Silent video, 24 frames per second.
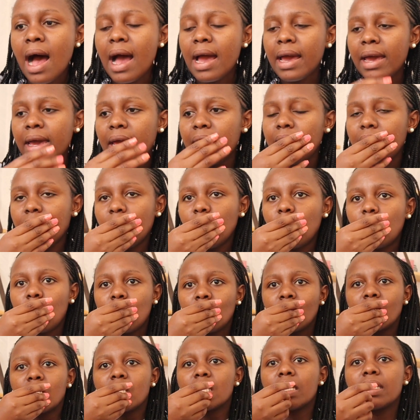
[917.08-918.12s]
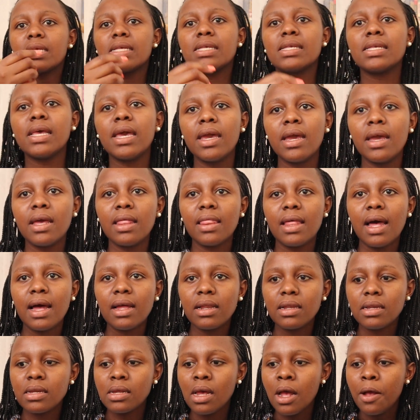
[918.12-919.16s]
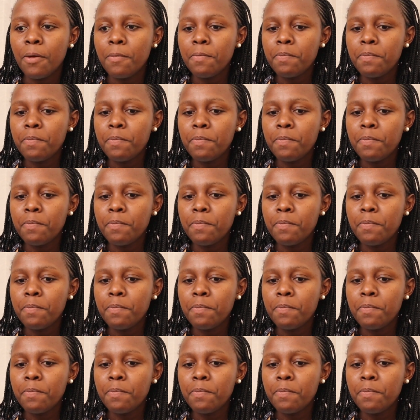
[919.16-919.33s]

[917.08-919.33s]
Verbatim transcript: i was saying that